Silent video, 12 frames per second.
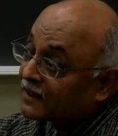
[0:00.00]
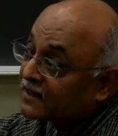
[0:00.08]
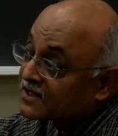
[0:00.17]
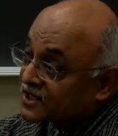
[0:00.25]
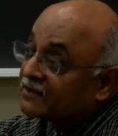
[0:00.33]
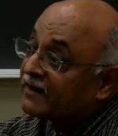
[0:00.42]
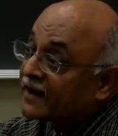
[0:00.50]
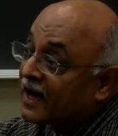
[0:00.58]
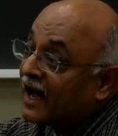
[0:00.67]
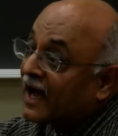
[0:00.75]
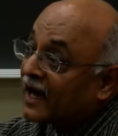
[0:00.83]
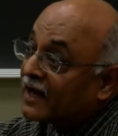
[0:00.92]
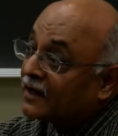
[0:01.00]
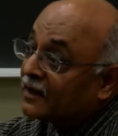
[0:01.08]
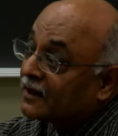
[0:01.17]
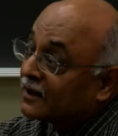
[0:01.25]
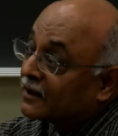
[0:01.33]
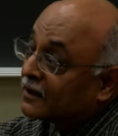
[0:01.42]
Still very high,
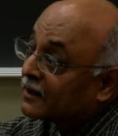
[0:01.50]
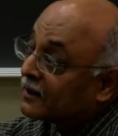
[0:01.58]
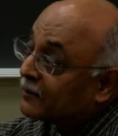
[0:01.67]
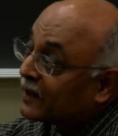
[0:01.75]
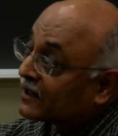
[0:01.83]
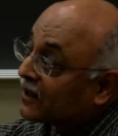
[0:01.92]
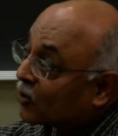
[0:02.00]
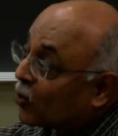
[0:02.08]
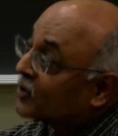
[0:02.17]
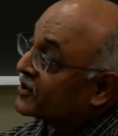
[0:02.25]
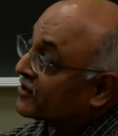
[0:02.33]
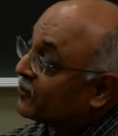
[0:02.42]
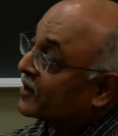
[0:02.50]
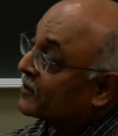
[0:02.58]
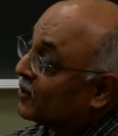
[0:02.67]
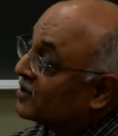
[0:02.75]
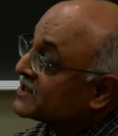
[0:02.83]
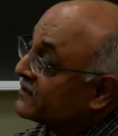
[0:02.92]
but a quarter of what it
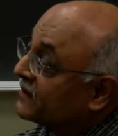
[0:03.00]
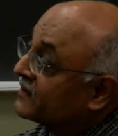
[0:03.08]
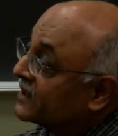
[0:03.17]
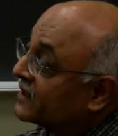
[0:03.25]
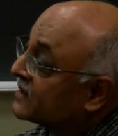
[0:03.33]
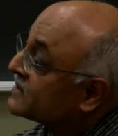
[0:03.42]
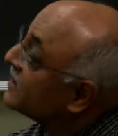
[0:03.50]
was 50 years